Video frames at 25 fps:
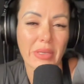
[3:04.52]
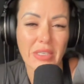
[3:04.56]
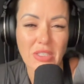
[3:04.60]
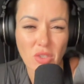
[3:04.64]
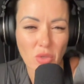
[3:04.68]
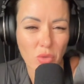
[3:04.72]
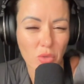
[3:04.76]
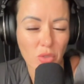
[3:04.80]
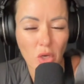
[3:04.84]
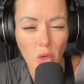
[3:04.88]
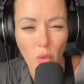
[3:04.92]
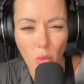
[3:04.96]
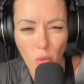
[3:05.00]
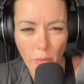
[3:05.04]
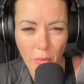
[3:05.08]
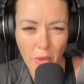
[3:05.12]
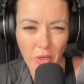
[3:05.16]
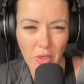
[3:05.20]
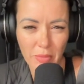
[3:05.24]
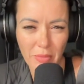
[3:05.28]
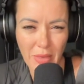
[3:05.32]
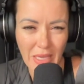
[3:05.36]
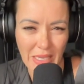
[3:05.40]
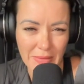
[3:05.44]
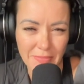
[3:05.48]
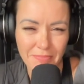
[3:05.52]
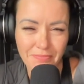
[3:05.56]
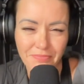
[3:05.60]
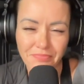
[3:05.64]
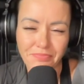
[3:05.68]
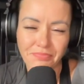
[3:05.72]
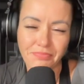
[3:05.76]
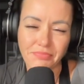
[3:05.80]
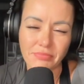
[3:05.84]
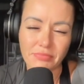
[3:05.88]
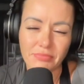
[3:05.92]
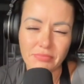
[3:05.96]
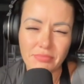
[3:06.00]
don't know about me.
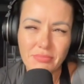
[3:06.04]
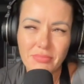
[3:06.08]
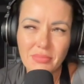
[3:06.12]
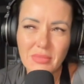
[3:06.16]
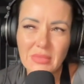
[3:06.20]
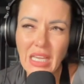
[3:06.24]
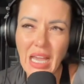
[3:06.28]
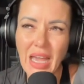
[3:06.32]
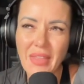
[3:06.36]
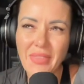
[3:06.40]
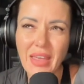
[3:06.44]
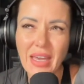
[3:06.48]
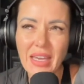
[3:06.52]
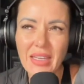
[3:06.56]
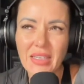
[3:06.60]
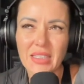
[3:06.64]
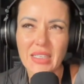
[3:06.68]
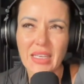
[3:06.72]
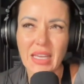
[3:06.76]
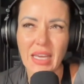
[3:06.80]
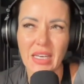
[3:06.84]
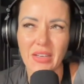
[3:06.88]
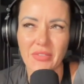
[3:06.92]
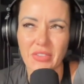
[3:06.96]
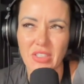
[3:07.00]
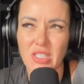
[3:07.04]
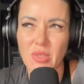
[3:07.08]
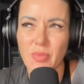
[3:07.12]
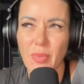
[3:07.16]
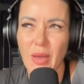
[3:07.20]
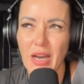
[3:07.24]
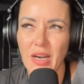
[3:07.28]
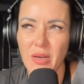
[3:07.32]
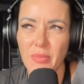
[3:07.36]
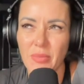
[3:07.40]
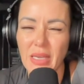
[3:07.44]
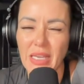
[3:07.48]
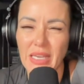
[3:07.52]
And that kind of
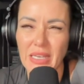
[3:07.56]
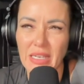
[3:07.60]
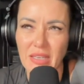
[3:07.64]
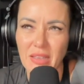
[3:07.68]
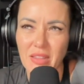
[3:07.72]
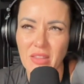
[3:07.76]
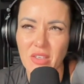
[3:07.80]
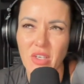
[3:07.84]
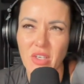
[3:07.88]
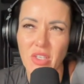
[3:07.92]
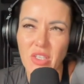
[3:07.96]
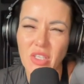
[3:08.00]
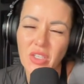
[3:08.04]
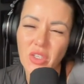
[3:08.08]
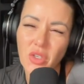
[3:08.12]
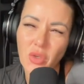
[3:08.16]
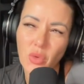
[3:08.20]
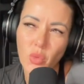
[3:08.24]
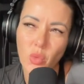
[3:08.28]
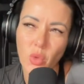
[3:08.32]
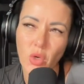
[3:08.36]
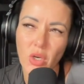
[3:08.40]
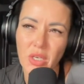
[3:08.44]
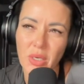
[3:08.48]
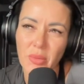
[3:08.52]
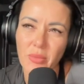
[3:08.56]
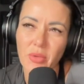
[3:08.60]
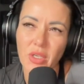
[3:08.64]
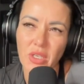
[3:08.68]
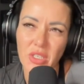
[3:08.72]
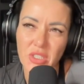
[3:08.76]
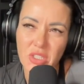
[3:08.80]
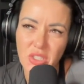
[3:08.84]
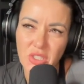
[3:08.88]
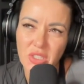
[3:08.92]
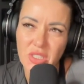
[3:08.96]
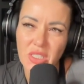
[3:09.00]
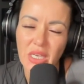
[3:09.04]
inspired me. And I thought, you know what I'm
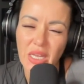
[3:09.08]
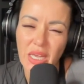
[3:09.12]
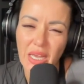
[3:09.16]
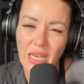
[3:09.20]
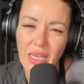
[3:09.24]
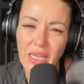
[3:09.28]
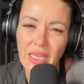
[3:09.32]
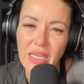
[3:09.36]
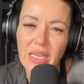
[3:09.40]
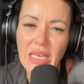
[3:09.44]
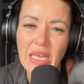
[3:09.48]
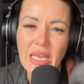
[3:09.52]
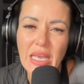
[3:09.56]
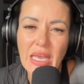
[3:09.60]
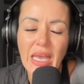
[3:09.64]
going to do today?